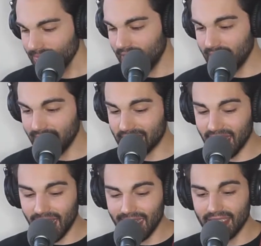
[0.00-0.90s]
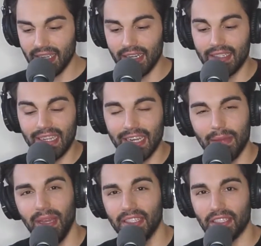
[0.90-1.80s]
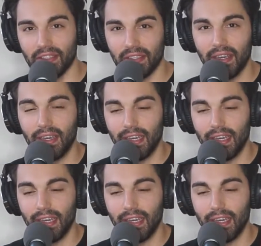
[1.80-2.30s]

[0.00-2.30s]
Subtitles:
And it's not easy on a day-to-day basis.